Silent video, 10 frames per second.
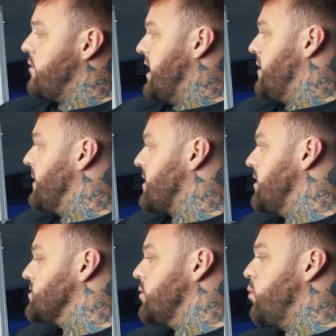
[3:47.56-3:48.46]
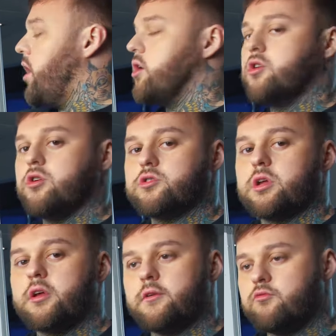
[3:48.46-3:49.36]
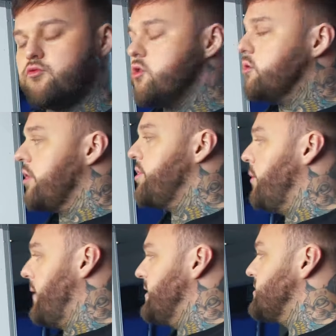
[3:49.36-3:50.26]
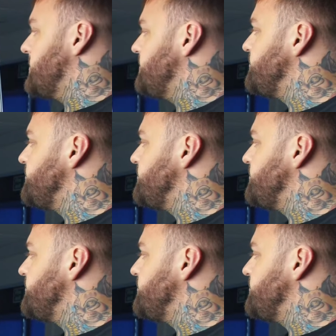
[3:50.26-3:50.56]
here because what a good rule of thumb is,